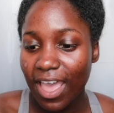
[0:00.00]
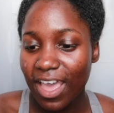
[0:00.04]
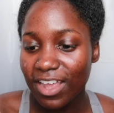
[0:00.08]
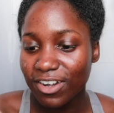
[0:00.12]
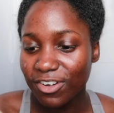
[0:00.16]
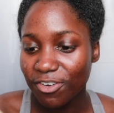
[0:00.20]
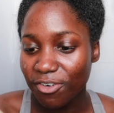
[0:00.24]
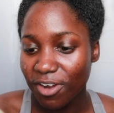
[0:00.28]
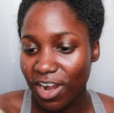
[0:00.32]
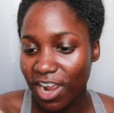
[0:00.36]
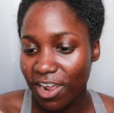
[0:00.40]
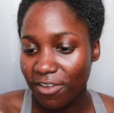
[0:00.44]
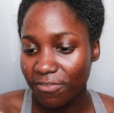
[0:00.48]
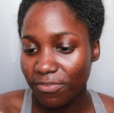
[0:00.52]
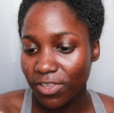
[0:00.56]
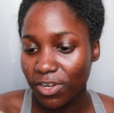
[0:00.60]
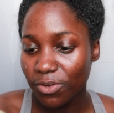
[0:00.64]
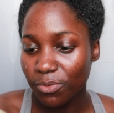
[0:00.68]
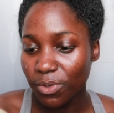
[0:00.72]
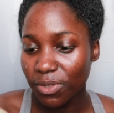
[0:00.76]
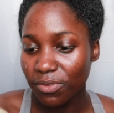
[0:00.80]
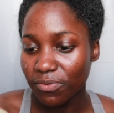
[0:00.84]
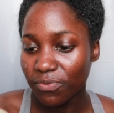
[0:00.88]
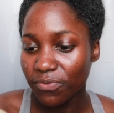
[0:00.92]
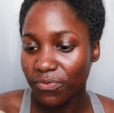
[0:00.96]

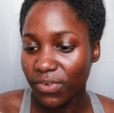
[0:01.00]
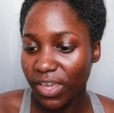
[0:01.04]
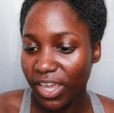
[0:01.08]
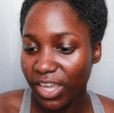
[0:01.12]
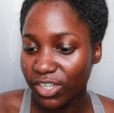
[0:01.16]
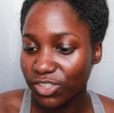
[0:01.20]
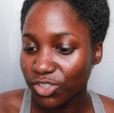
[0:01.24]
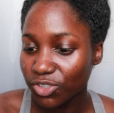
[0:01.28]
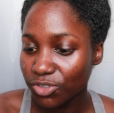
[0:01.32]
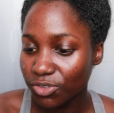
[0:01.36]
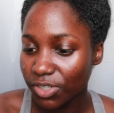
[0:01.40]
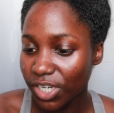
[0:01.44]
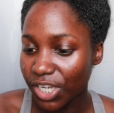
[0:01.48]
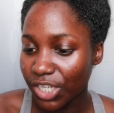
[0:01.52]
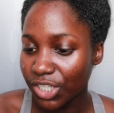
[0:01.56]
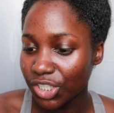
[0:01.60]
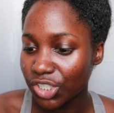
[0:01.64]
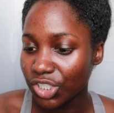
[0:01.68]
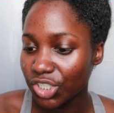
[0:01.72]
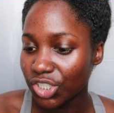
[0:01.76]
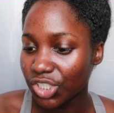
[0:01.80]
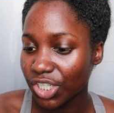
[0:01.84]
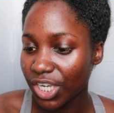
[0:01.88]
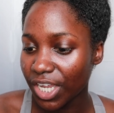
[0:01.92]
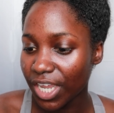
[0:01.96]
handcrafted with fair
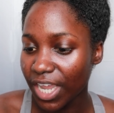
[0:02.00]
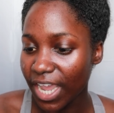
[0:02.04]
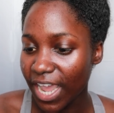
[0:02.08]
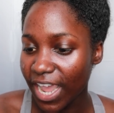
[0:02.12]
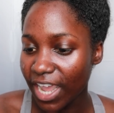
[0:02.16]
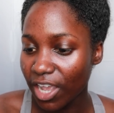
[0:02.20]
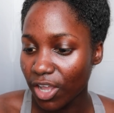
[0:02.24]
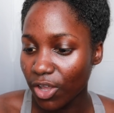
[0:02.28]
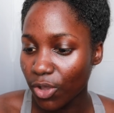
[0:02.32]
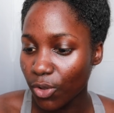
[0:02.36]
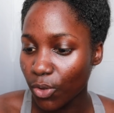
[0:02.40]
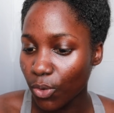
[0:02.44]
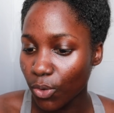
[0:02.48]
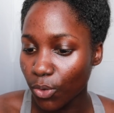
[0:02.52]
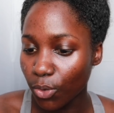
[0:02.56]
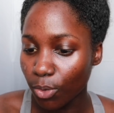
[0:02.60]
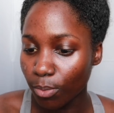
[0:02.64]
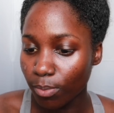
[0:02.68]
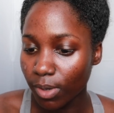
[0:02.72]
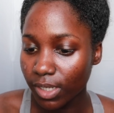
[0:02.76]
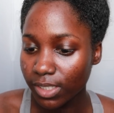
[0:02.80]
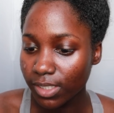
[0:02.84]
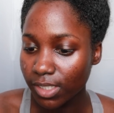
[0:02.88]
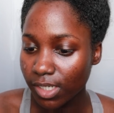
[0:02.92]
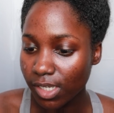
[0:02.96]
trade shea and
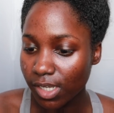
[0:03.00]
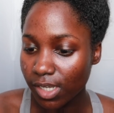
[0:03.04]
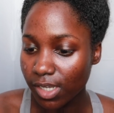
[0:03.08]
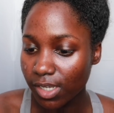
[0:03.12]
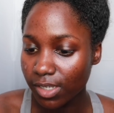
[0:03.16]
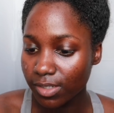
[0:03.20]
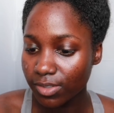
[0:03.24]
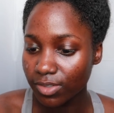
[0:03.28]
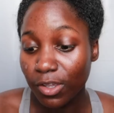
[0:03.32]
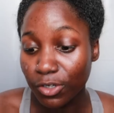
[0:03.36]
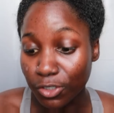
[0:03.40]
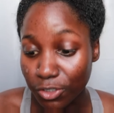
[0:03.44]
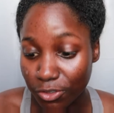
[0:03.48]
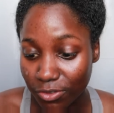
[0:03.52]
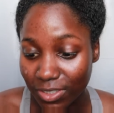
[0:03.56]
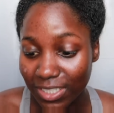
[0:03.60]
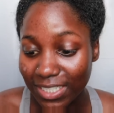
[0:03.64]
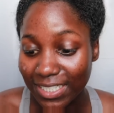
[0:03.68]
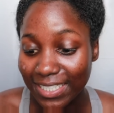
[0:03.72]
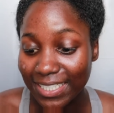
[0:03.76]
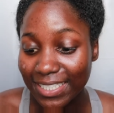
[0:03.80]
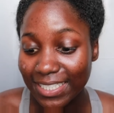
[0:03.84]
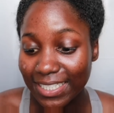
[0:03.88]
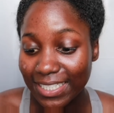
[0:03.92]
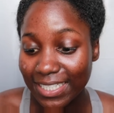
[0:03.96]
cocoa butters,
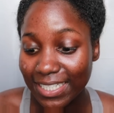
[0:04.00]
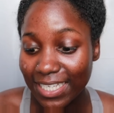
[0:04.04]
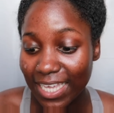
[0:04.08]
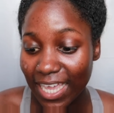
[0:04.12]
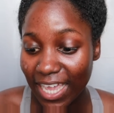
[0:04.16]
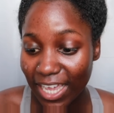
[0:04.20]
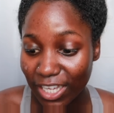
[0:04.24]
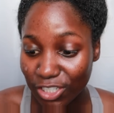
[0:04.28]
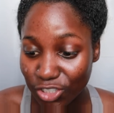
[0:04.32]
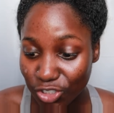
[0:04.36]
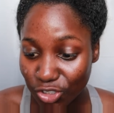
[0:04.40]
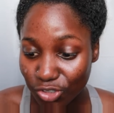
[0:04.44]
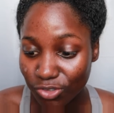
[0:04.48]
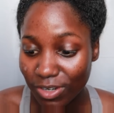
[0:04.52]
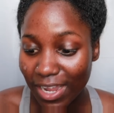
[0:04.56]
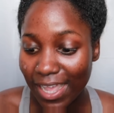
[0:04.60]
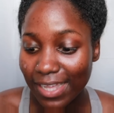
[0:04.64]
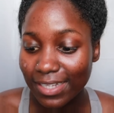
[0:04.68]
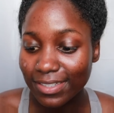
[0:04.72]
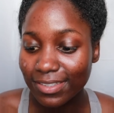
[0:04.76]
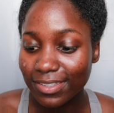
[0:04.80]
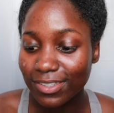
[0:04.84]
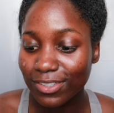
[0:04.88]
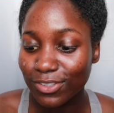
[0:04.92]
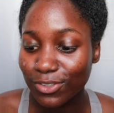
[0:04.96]
green tea
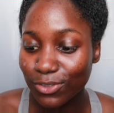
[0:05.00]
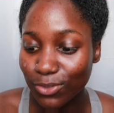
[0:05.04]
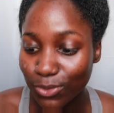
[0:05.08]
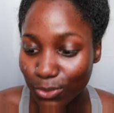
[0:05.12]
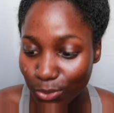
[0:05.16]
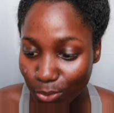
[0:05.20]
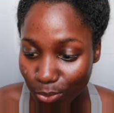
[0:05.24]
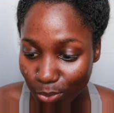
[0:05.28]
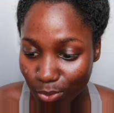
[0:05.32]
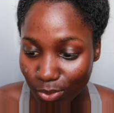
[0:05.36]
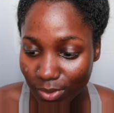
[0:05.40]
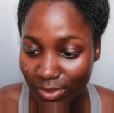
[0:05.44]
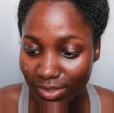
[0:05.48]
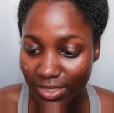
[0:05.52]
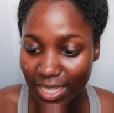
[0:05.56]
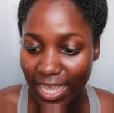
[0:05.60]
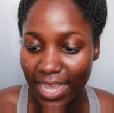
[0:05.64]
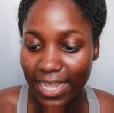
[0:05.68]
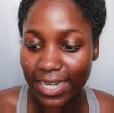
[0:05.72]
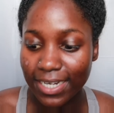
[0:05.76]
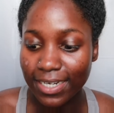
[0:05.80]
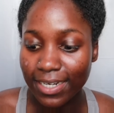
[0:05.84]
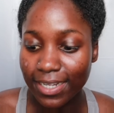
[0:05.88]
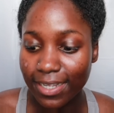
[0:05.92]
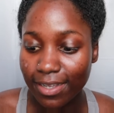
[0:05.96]
extract, soothes
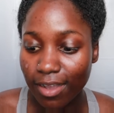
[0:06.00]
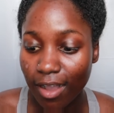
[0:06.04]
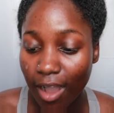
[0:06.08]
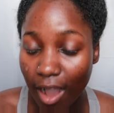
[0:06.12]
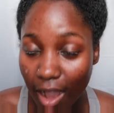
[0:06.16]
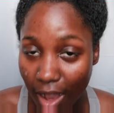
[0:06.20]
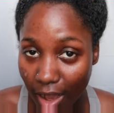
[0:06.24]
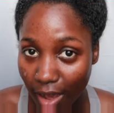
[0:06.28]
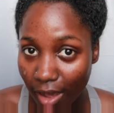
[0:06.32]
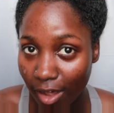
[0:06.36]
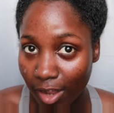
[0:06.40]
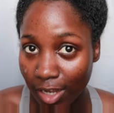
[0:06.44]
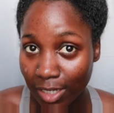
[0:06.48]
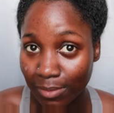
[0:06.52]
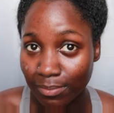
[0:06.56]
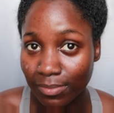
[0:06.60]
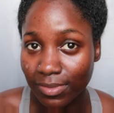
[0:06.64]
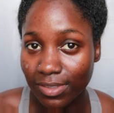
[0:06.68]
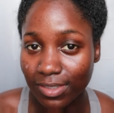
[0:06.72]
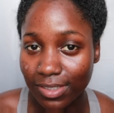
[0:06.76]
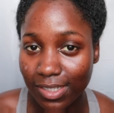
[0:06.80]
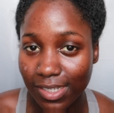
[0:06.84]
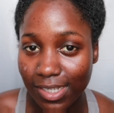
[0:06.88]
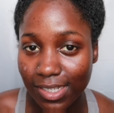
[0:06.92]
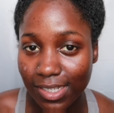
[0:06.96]
and calms